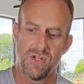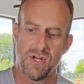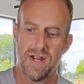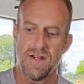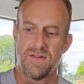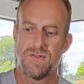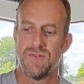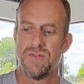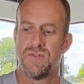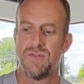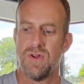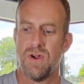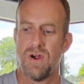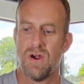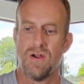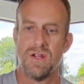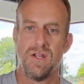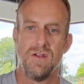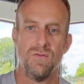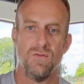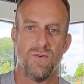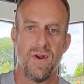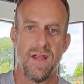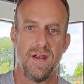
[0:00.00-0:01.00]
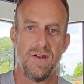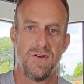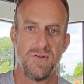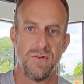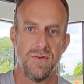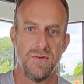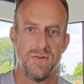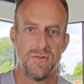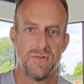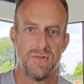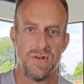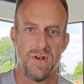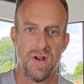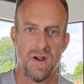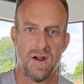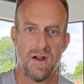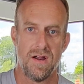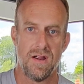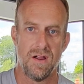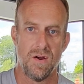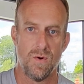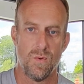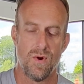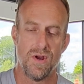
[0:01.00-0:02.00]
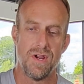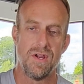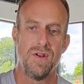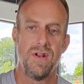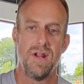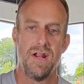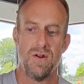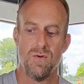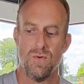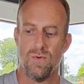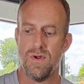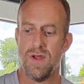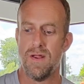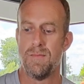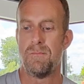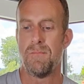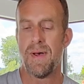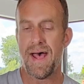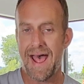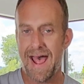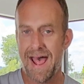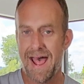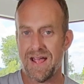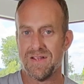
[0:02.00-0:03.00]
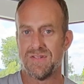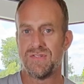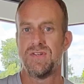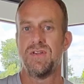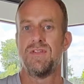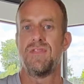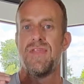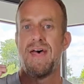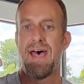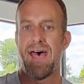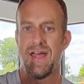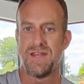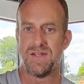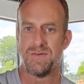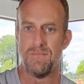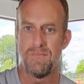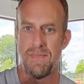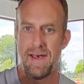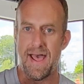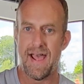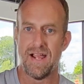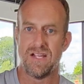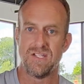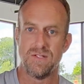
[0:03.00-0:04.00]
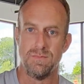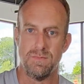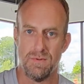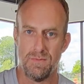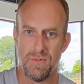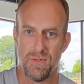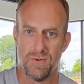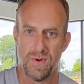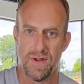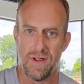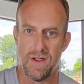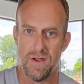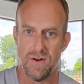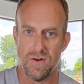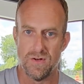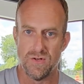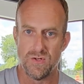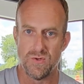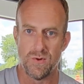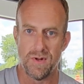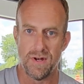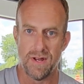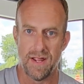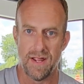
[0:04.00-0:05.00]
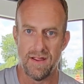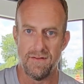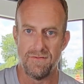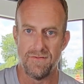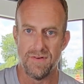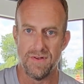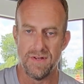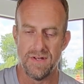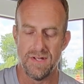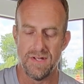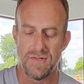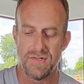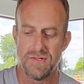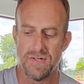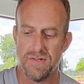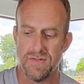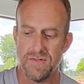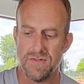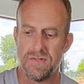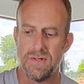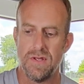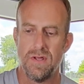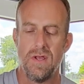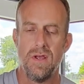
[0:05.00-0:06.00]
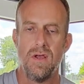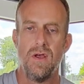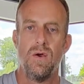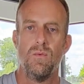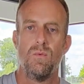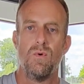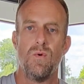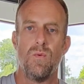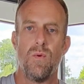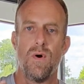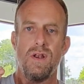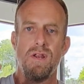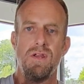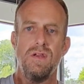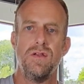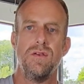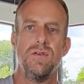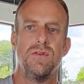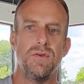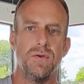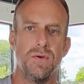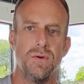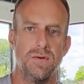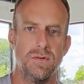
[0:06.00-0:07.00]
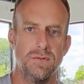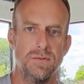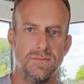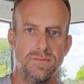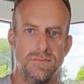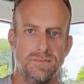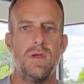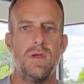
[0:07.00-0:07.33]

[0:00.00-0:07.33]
chances are you ran into a scenario where you need to run past that maximum 328-foot distance. Well, what do?